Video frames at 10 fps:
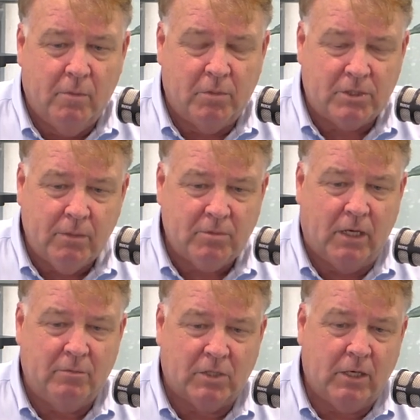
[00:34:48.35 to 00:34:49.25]
But
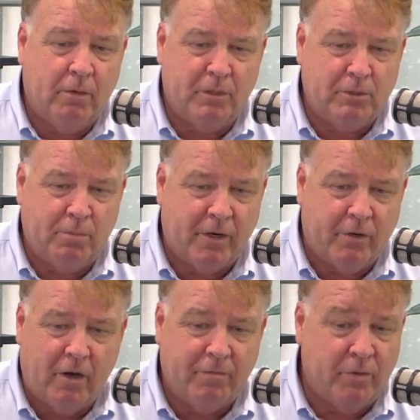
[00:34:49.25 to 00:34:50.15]
sometimes a company's
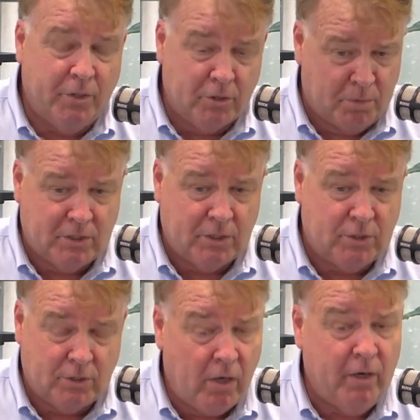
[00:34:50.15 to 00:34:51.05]
better off when those
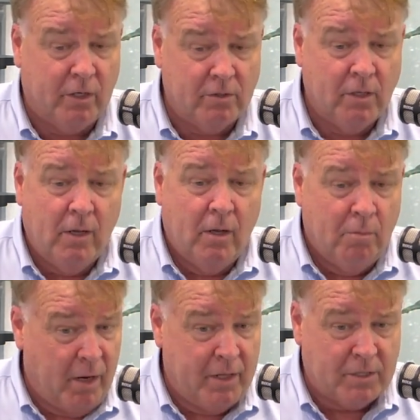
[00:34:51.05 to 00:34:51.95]
positions are held
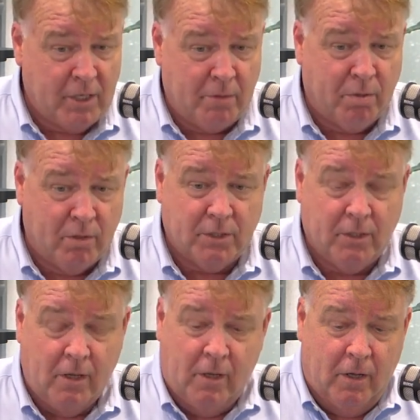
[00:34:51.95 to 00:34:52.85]
by the same person.